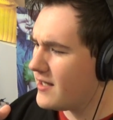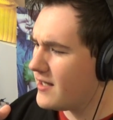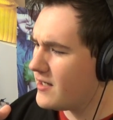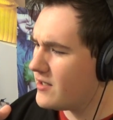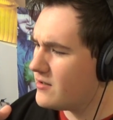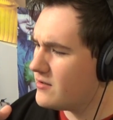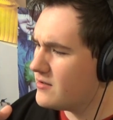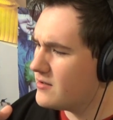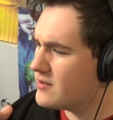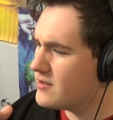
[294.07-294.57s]

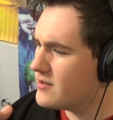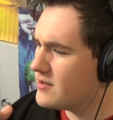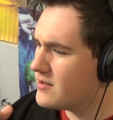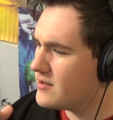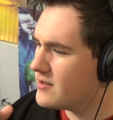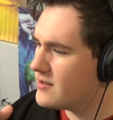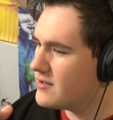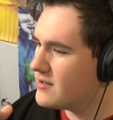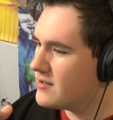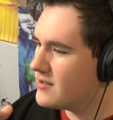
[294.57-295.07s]
What the hell?
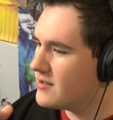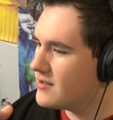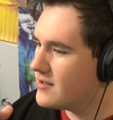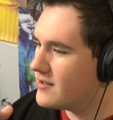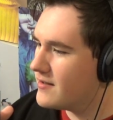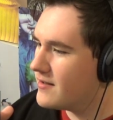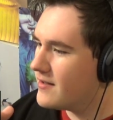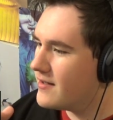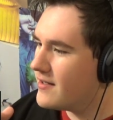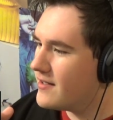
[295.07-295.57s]

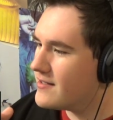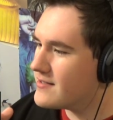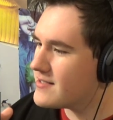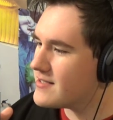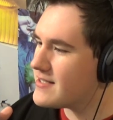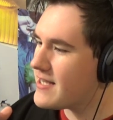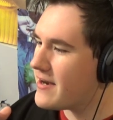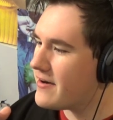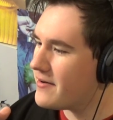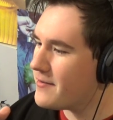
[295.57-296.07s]

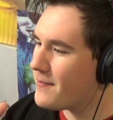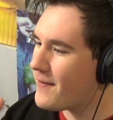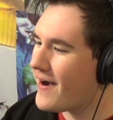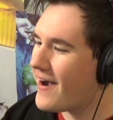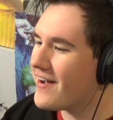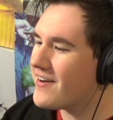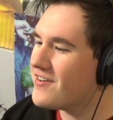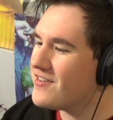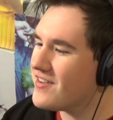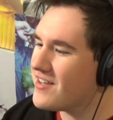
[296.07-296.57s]
Is this
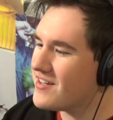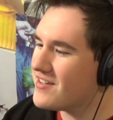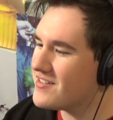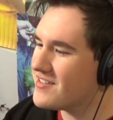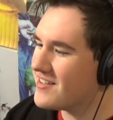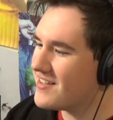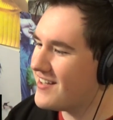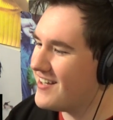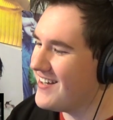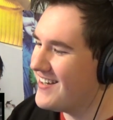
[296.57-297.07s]
Harry Potter?
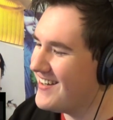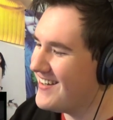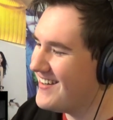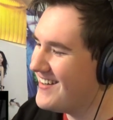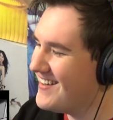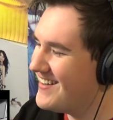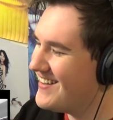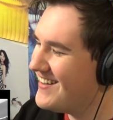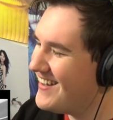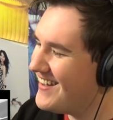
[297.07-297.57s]
That
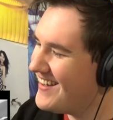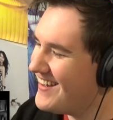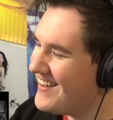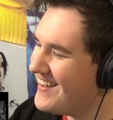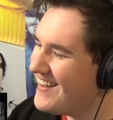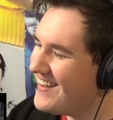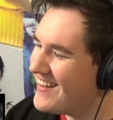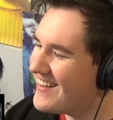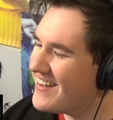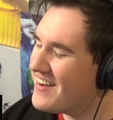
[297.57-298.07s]

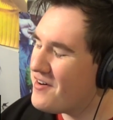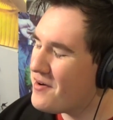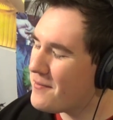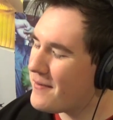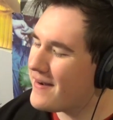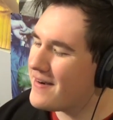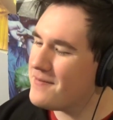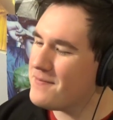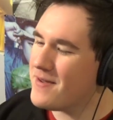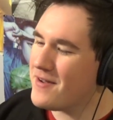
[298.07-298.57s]

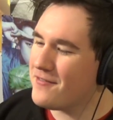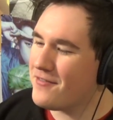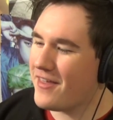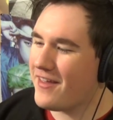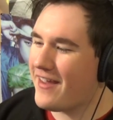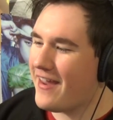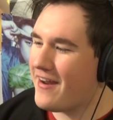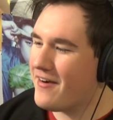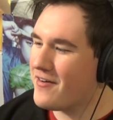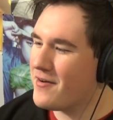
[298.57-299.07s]
it reminded
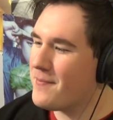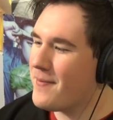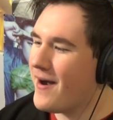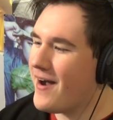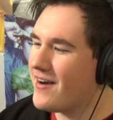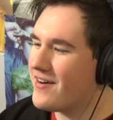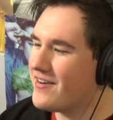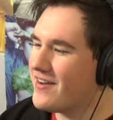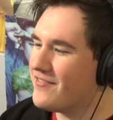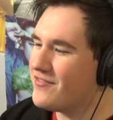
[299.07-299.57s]
me of like
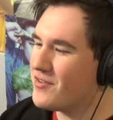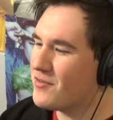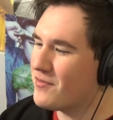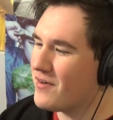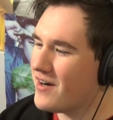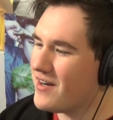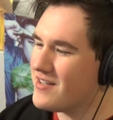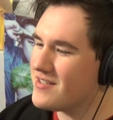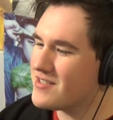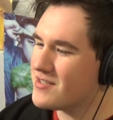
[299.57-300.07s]
Harry Potter, you
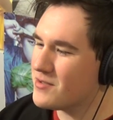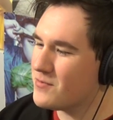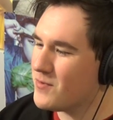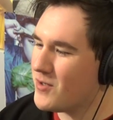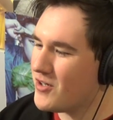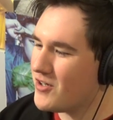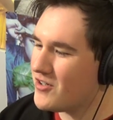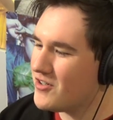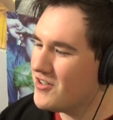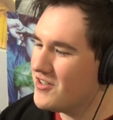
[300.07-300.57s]
have to run
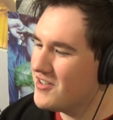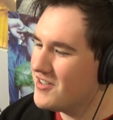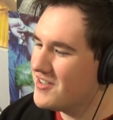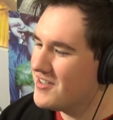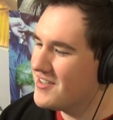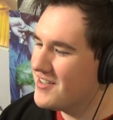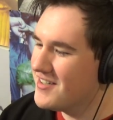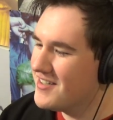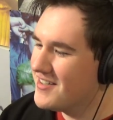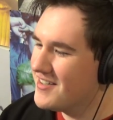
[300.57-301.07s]
into the wall.